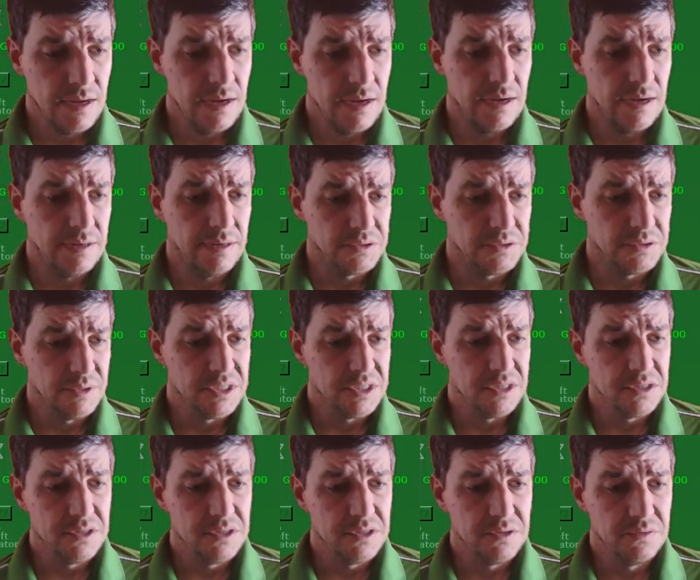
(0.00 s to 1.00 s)
I'll switch
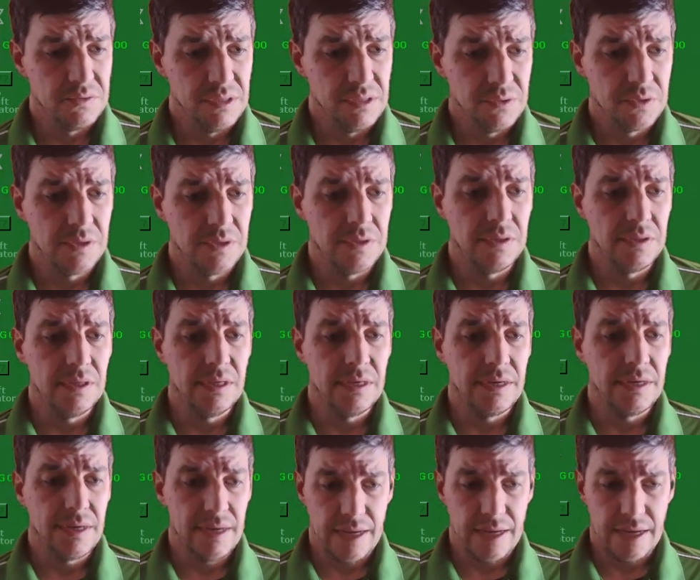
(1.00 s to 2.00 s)
it to local,
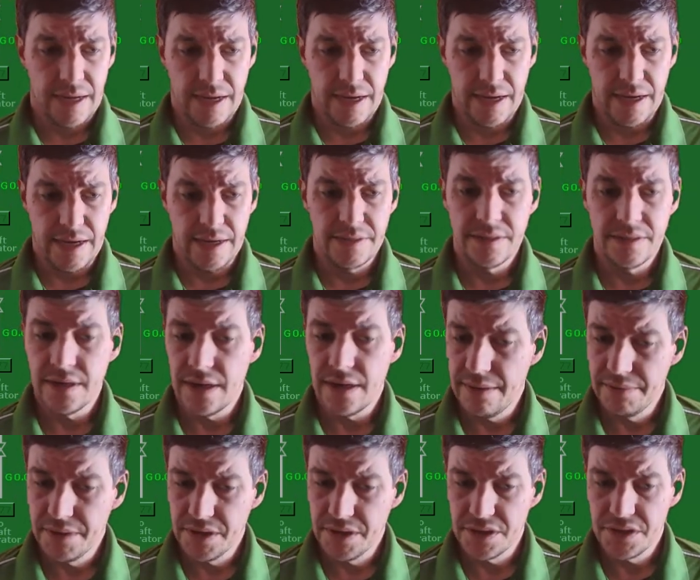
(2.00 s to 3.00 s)
and
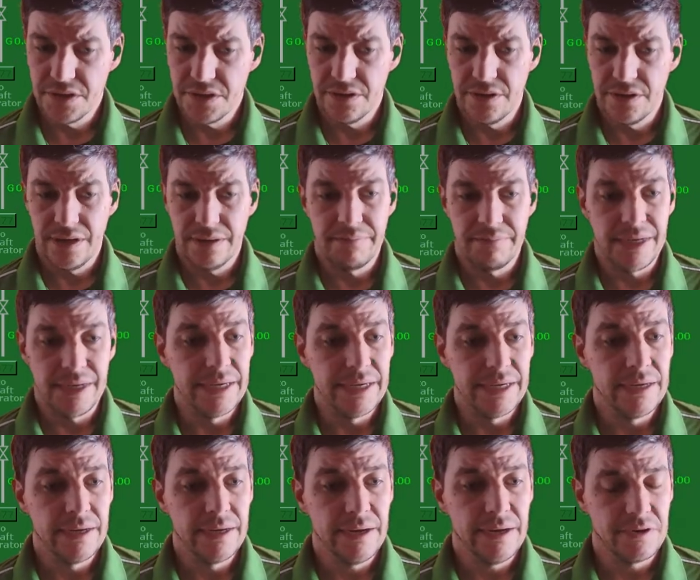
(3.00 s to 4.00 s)
I'm going to turn on my
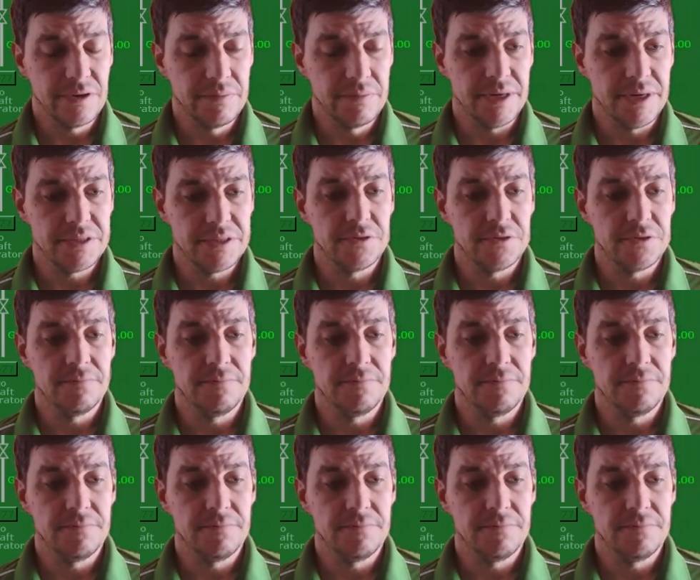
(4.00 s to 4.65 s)
air compressor.